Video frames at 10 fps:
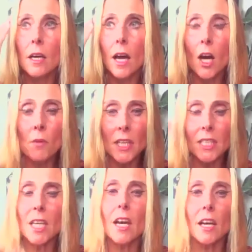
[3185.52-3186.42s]
how many
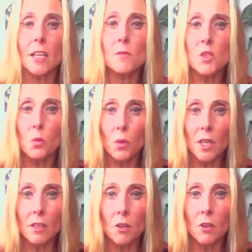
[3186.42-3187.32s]
times we
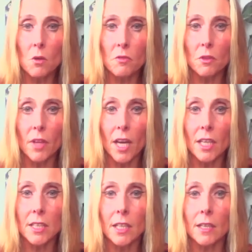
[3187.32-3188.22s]
can go through
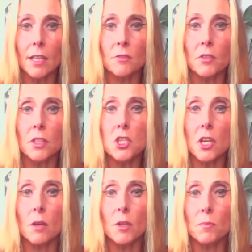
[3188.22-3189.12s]
that and not finish
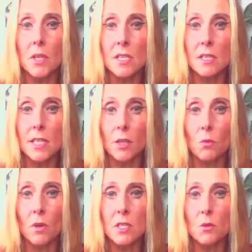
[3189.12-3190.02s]
our business? Like,
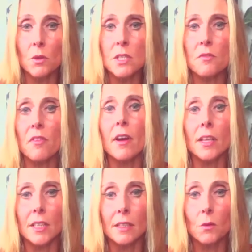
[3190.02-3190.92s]
what's
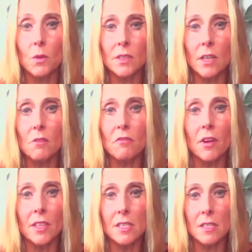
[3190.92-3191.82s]
fun? What kind of
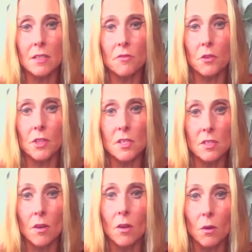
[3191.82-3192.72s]
fun is this for the
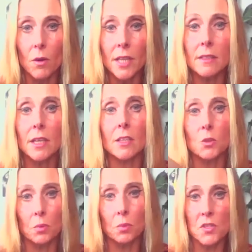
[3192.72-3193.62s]
soul and the other
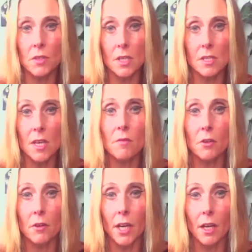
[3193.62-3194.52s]
person that is
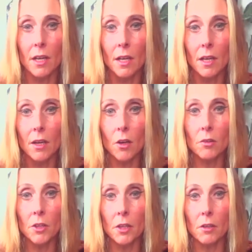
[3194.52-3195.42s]
suffering on earth?